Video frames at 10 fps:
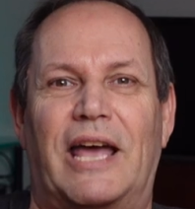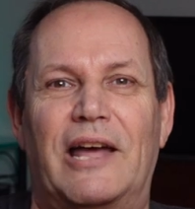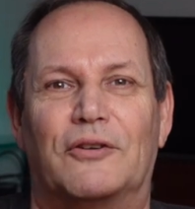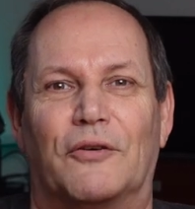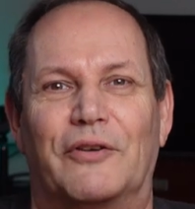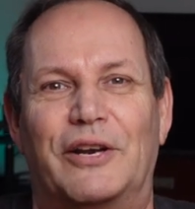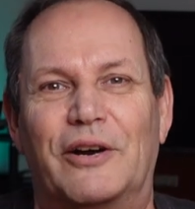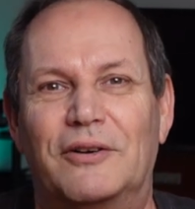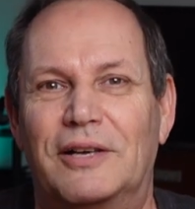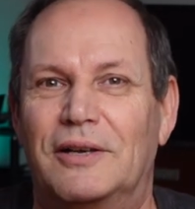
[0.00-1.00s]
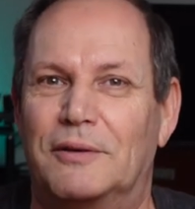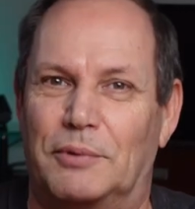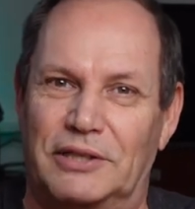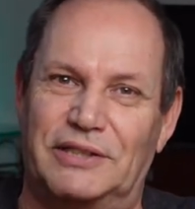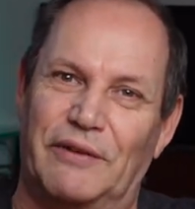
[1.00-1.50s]
candle video,
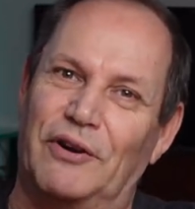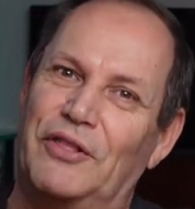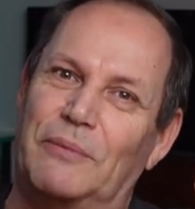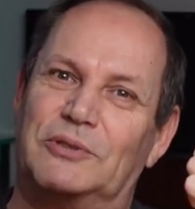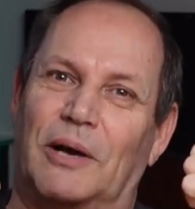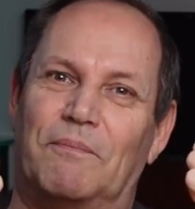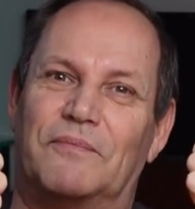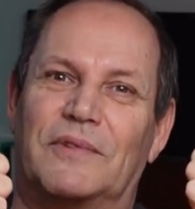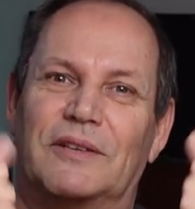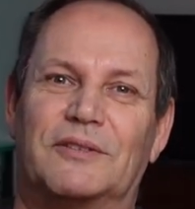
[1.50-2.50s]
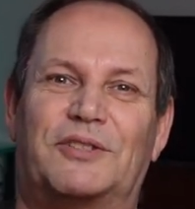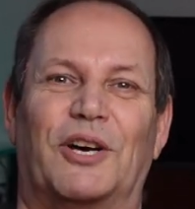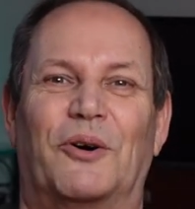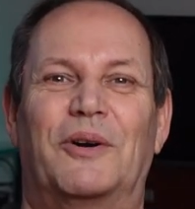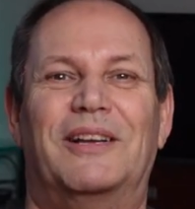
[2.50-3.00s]
please give it a thumbs up.
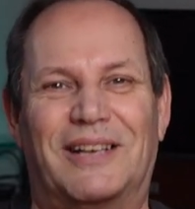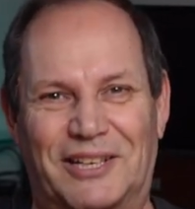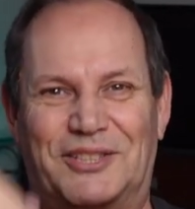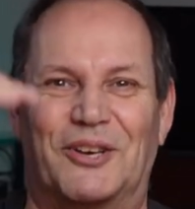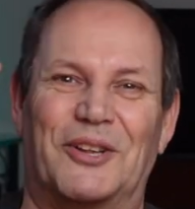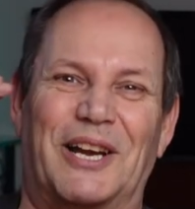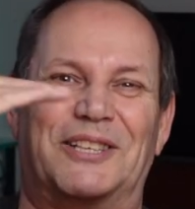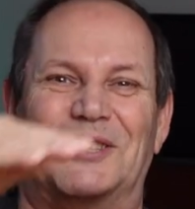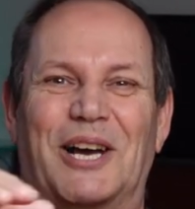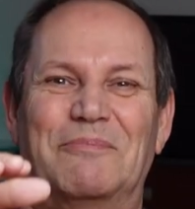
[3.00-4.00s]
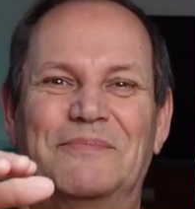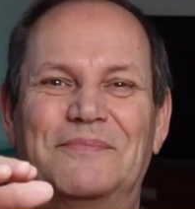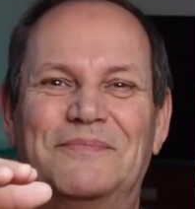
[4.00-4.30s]
So, until the next time.